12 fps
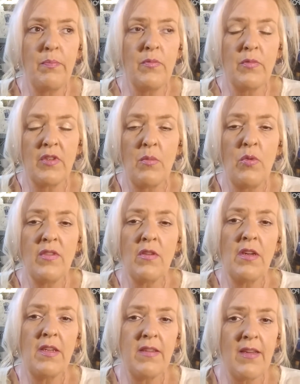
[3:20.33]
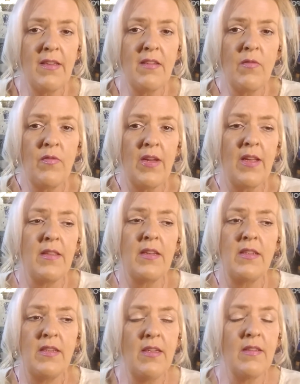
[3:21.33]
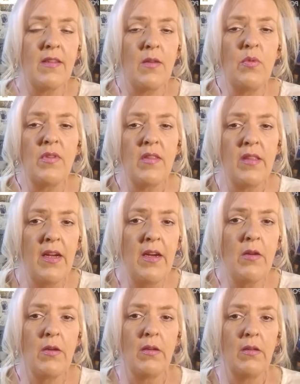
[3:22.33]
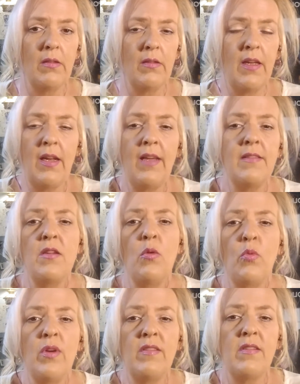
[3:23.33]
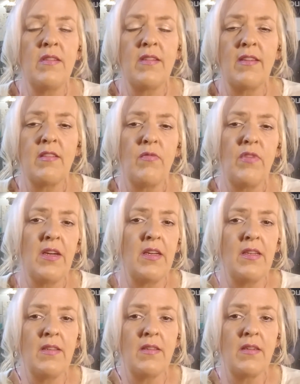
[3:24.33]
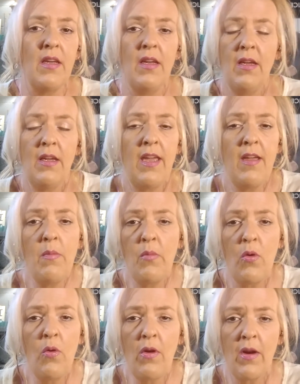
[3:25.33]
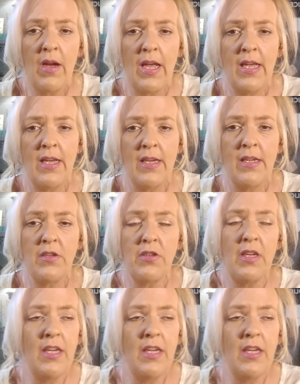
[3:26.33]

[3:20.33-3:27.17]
someone's already testified that yes, he was there. That has no reason to testify against him or AH.